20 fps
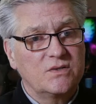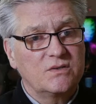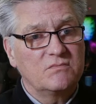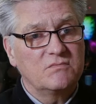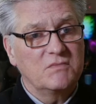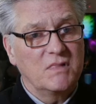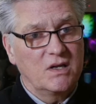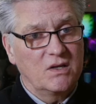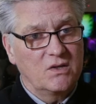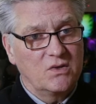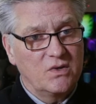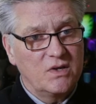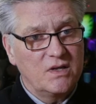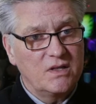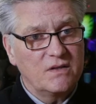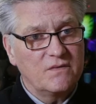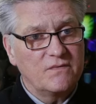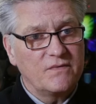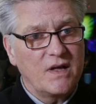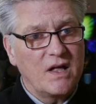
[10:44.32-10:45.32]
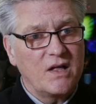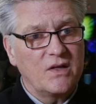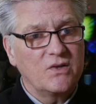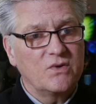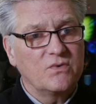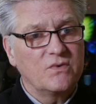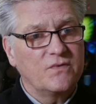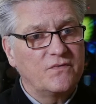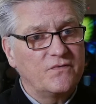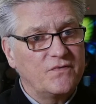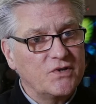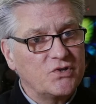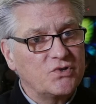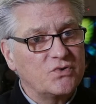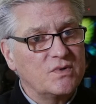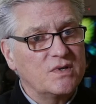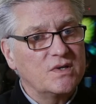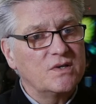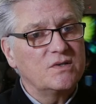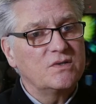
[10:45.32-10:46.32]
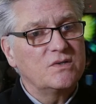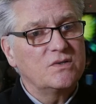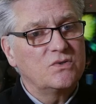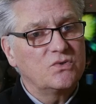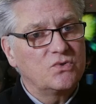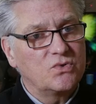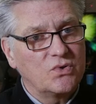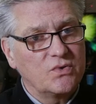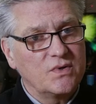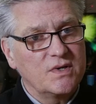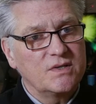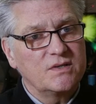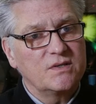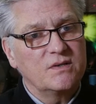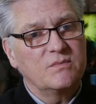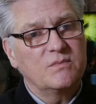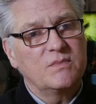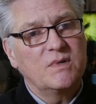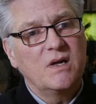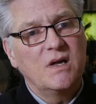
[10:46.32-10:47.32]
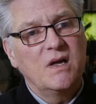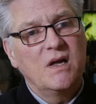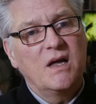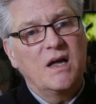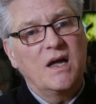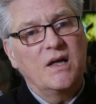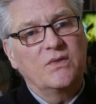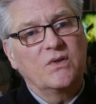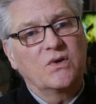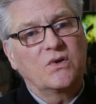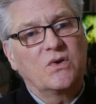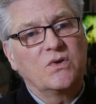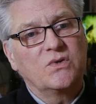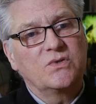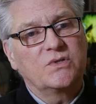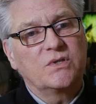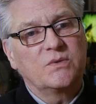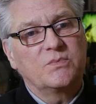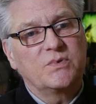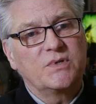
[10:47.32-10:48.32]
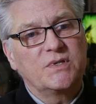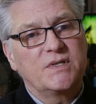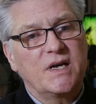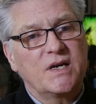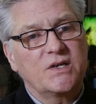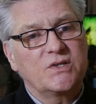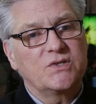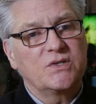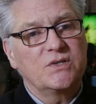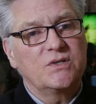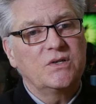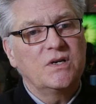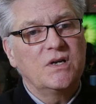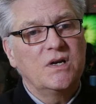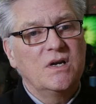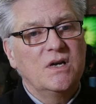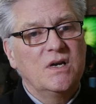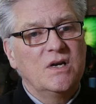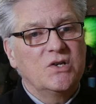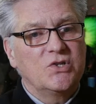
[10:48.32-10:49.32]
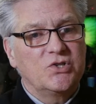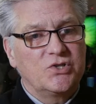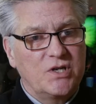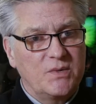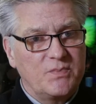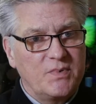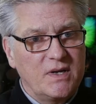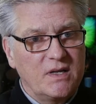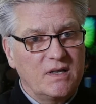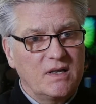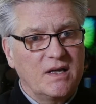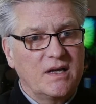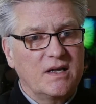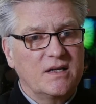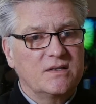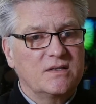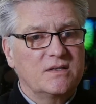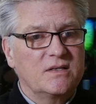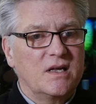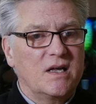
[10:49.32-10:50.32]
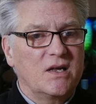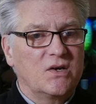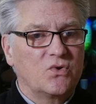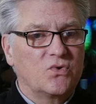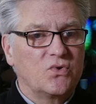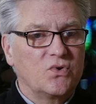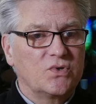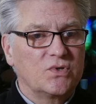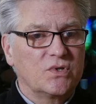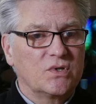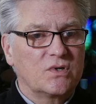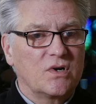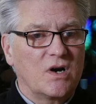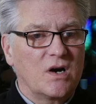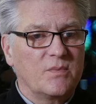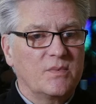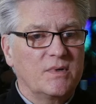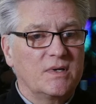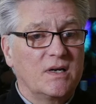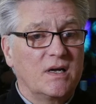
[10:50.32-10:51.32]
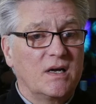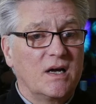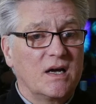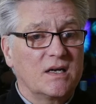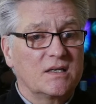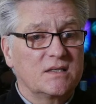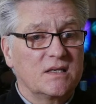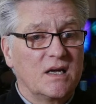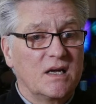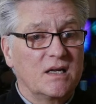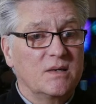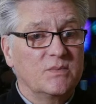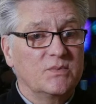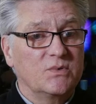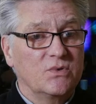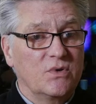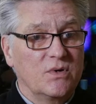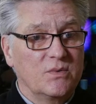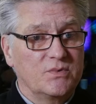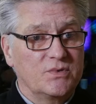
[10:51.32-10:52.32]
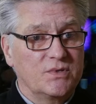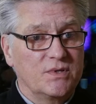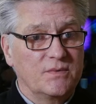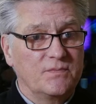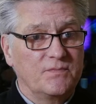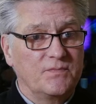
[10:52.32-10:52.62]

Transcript: including the value of fisheries, tourism, and the coastal protection, shipping lanes, and crucial carbon dioxide absorption.